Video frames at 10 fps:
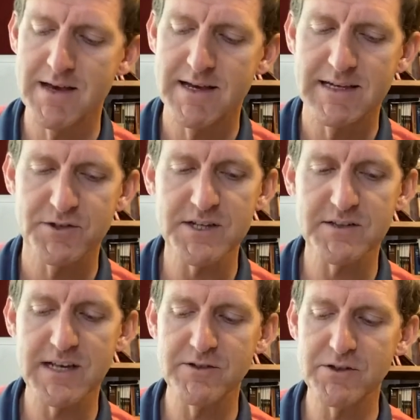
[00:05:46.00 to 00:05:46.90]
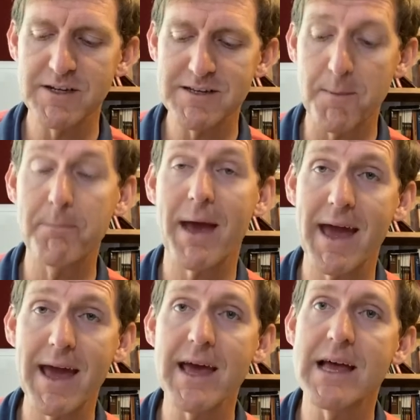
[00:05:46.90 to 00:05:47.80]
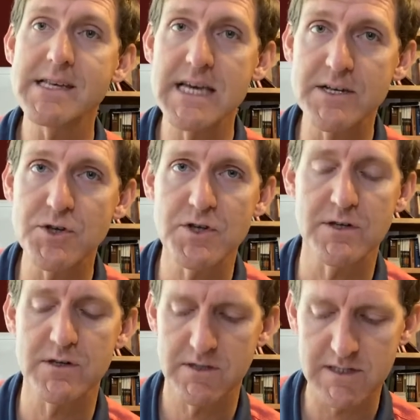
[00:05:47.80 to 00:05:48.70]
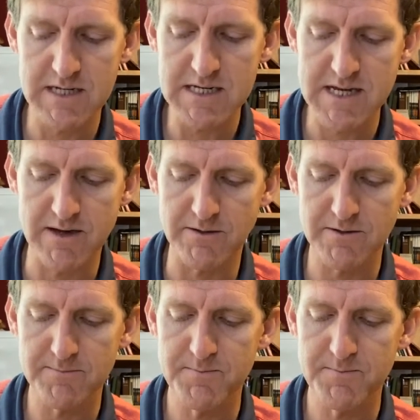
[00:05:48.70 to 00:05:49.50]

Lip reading: She says you need to pay attention to the details.